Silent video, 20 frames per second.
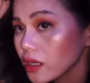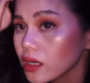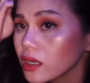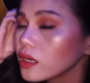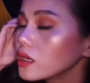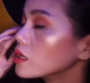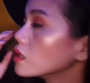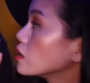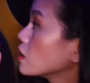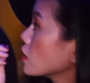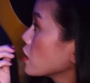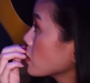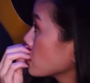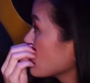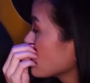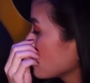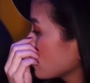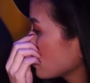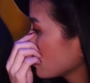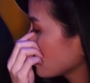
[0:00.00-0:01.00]

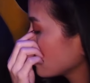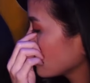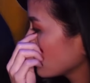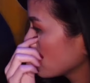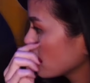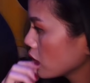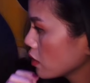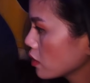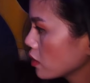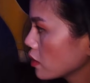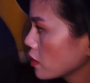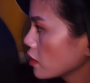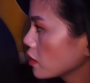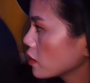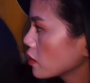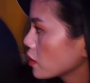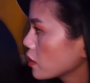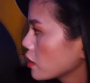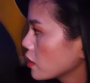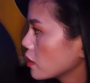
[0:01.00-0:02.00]

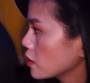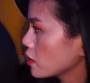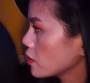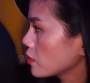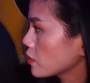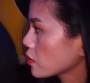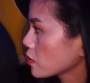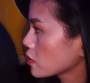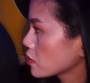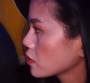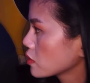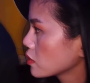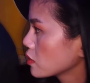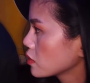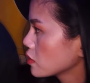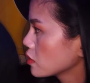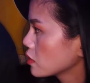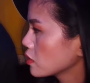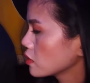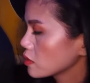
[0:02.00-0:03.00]

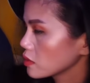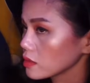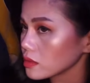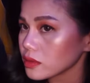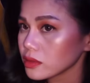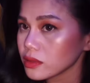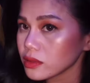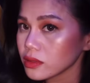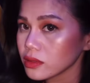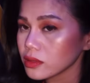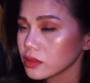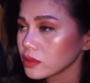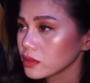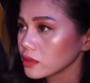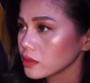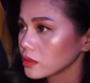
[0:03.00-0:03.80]
This person isn't speaking.